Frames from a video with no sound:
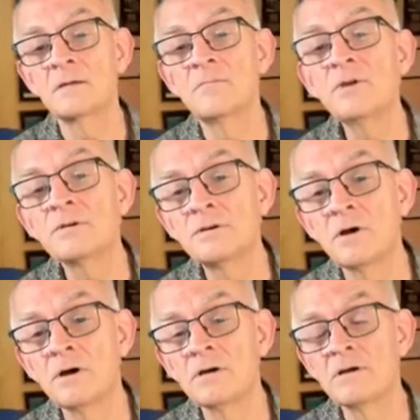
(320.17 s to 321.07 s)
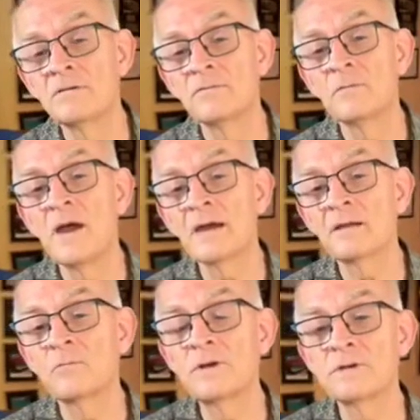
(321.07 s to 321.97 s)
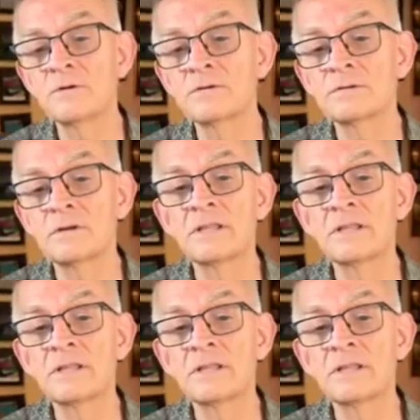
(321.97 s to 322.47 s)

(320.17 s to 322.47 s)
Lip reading: computer DAW for Mac and Windows,